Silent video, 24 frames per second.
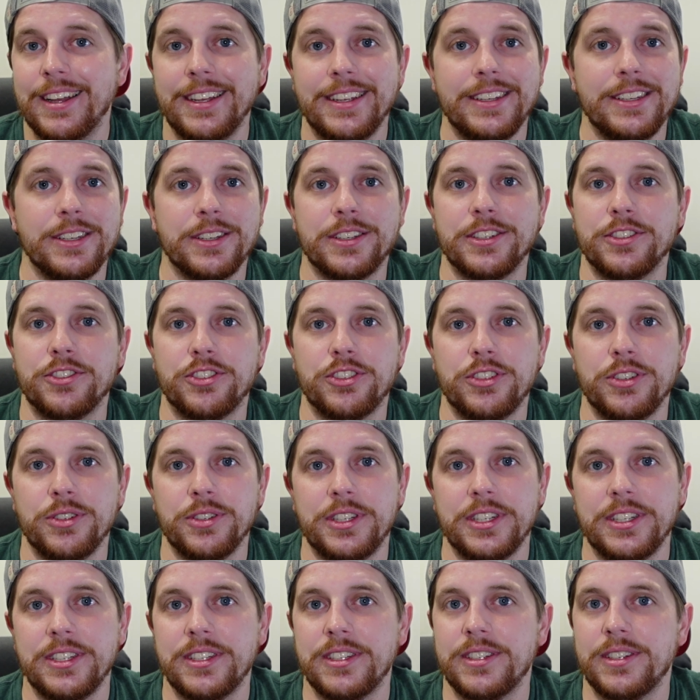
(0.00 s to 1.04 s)
you could
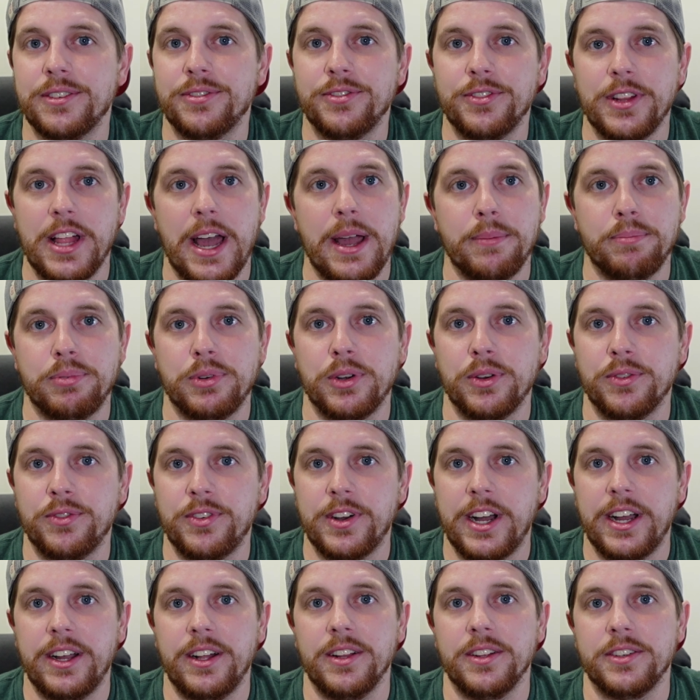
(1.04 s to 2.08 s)
shoot it in a flat
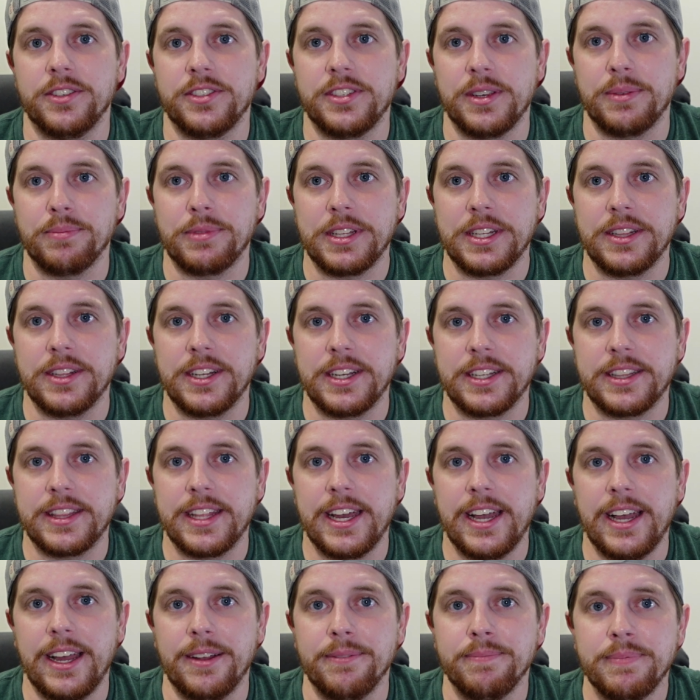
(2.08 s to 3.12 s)
profile or something like that.